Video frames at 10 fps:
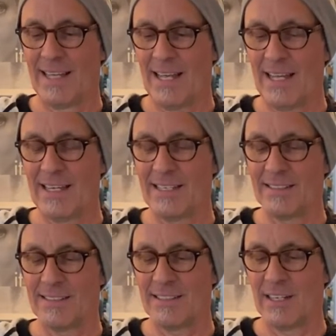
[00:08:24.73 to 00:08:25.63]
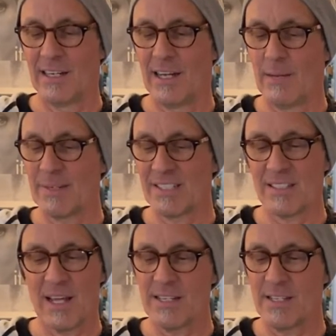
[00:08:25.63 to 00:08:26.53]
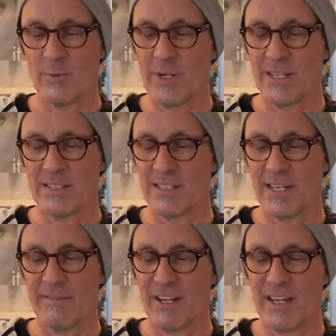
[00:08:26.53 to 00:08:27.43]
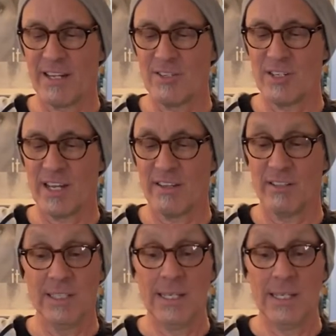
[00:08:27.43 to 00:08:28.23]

and I'm excited that we get to take a vacation together,